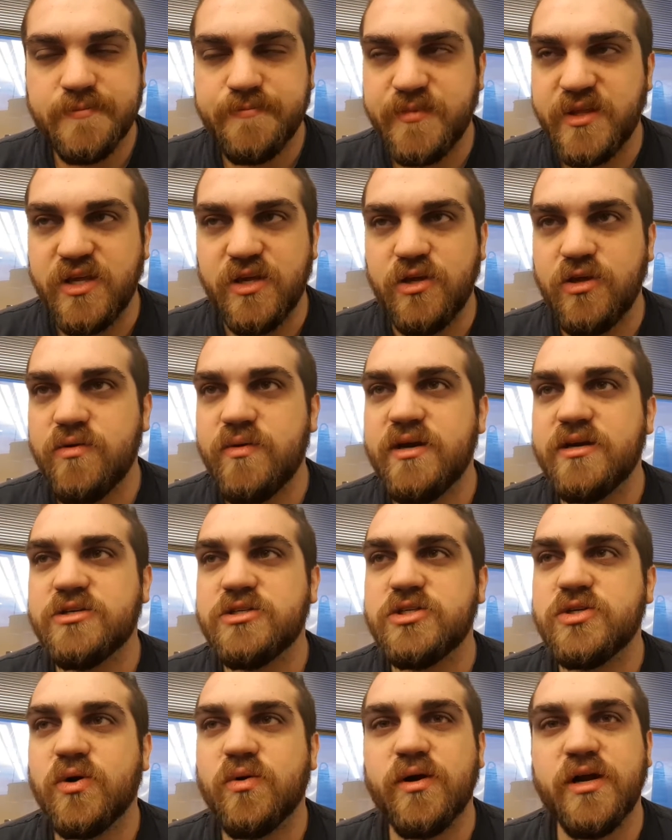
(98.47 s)
You hear
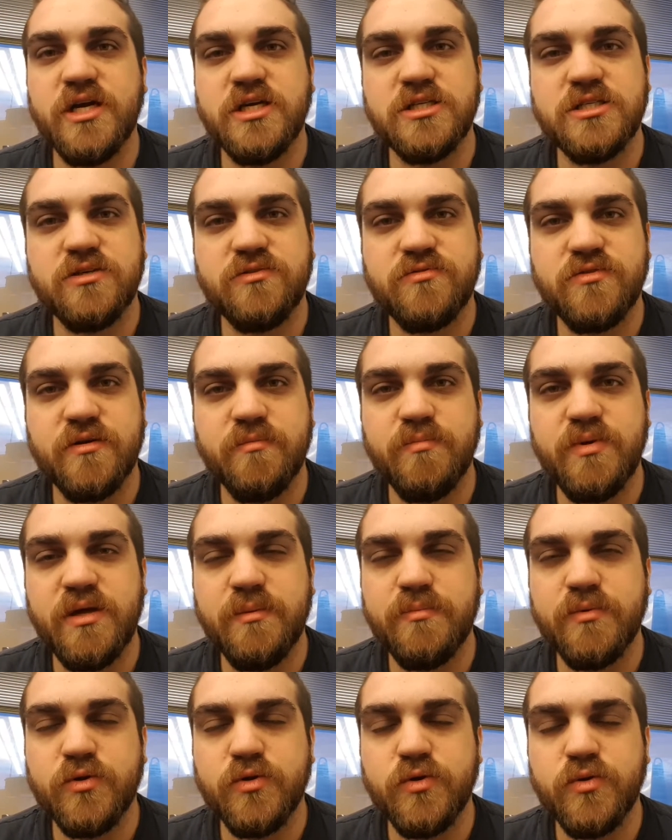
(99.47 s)
stories from
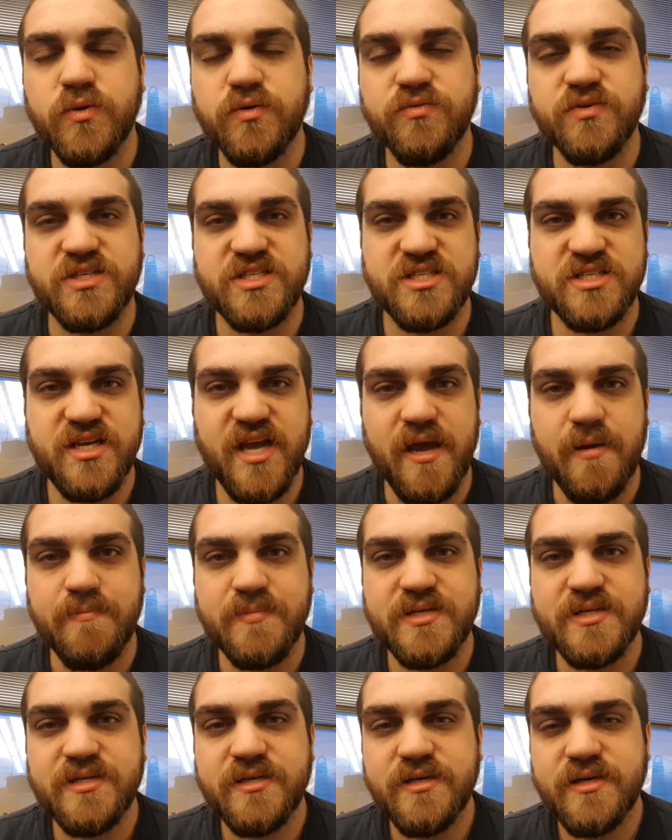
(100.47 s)
people who have
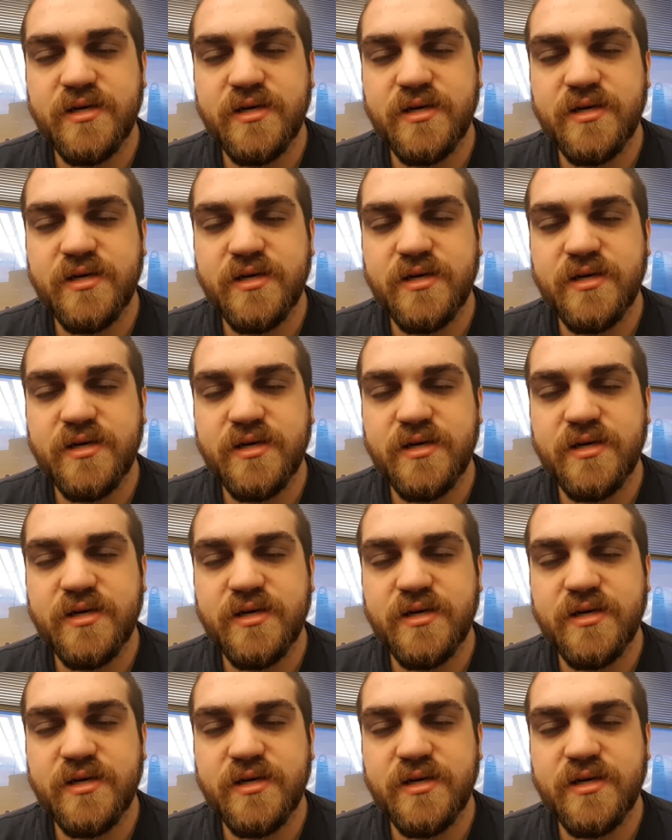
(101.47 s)
escaped,